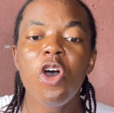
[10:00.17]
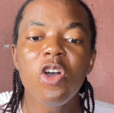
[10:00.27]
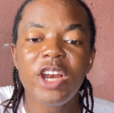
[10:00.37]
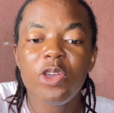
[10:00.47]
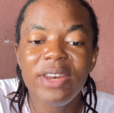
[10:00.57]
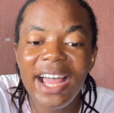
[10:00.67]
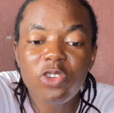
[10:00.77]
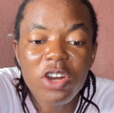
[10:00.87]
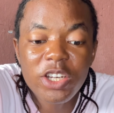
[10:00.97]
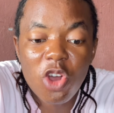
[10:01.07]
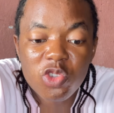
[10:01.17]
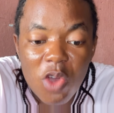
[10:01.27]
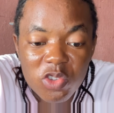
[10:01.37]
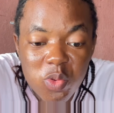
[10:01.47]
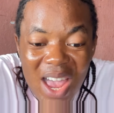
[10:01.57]
no go dey unite only those
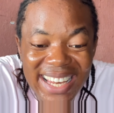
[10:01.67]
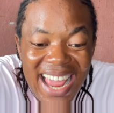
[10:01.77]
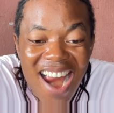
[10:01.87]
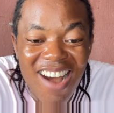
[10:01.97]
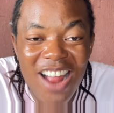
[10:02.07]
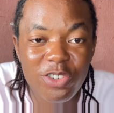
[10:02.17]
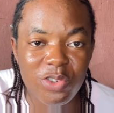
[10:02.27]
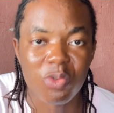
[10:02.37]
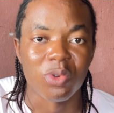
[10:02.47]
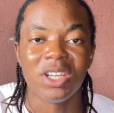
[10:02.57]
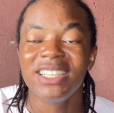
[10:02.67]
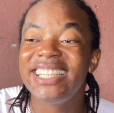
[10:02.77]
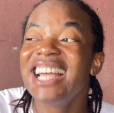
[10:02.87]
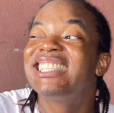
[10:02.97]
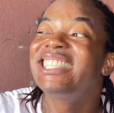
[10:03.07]
ones where they around you.
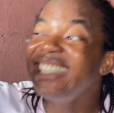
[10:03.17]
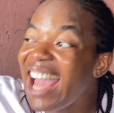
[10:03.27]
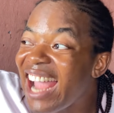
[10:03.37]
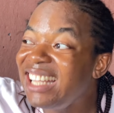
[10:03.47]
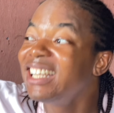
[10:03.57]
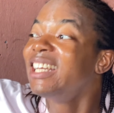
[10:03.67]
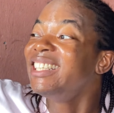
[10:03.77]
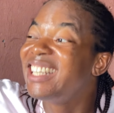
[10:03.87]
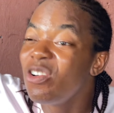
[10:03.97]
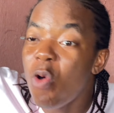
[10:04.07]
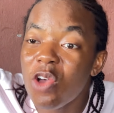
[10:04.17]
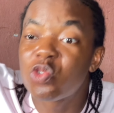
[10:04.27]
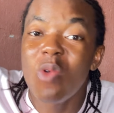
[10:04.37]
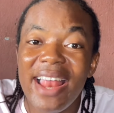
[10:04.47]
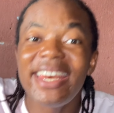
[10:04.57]
They deny the
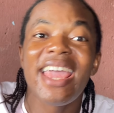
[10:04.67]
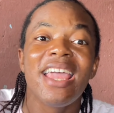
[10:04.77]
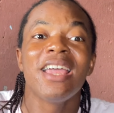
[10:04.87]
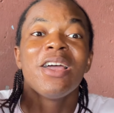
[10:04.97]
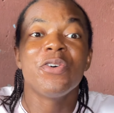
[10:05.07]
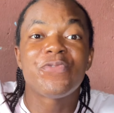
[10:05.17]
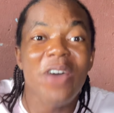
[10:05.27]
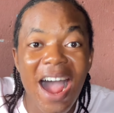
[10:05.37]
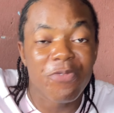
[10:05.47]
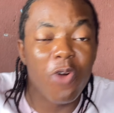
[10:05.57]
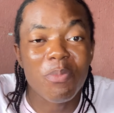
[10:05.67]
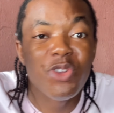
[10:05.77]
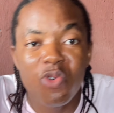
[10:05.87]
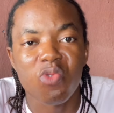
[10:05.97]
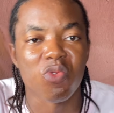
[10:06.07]
ones where they far from
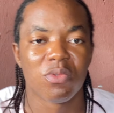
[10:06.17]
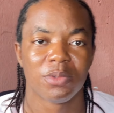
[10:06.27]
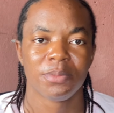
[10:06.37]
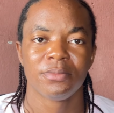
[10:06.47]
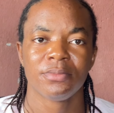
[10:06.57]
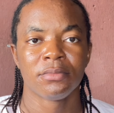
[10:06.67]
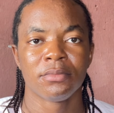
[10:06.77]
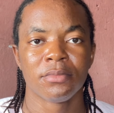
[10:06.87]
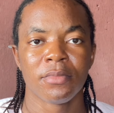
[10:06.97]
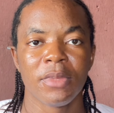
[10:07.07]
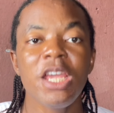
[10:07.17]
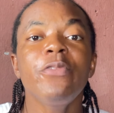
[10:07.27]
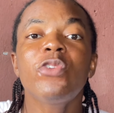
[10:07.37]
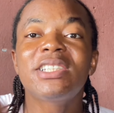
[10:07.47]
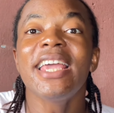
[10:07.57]
you.
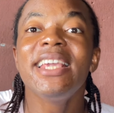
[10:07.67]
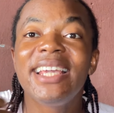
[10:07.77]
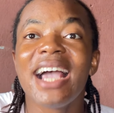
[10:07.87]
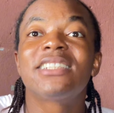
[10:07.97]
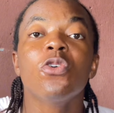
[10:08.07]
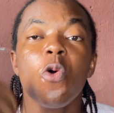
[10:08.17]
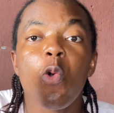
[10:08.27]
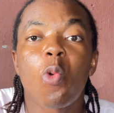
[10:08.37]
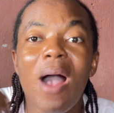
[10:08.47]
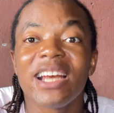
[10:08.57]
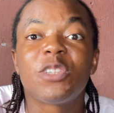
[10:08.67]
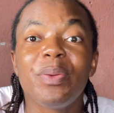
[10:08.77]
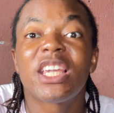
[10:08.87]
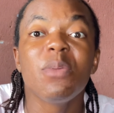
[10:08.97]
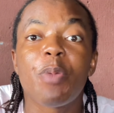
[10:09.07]
If to say you get Ukwuani
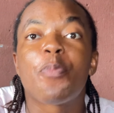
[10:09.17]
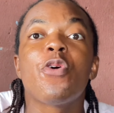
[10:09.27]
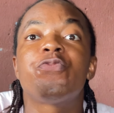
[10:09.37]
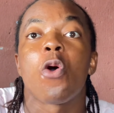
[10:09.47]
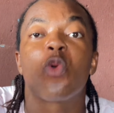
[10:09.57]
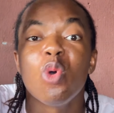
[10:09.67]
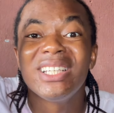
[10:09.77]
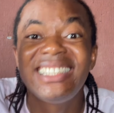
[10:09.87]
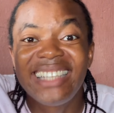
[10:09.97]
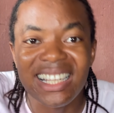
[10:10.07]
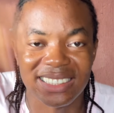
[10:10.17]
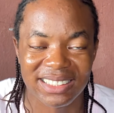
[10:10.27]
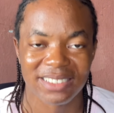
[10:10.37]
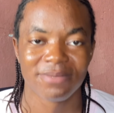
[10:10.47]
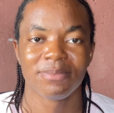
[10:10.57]
speaking people for Kogi State,
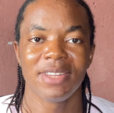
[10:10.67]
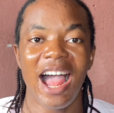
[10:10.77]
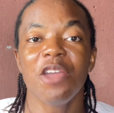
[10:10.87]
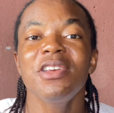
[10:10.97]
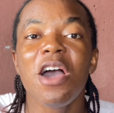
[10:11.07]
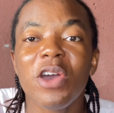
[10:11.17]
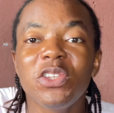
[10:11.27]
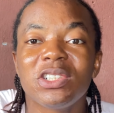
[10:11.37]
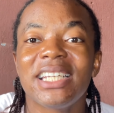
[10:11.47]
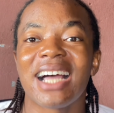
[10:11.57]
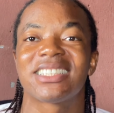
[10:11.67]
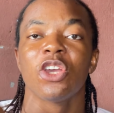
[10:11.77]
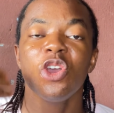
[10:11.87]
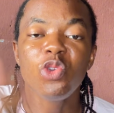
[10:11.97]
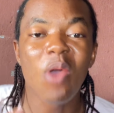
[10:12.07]
are you now going to say that
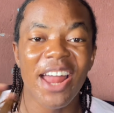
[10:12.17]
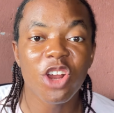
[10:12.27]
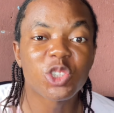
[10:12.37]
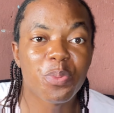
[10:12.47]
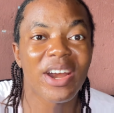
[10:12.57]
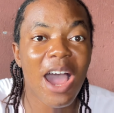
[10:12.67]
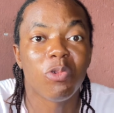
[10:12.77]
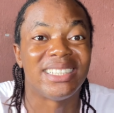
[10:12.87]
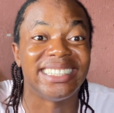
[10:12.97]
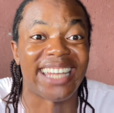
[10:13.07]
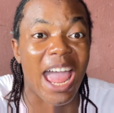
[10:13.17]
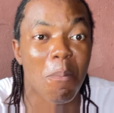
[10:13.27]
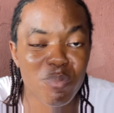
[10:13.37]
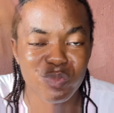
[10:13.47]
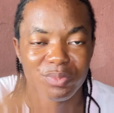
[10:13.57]
you are not brother with them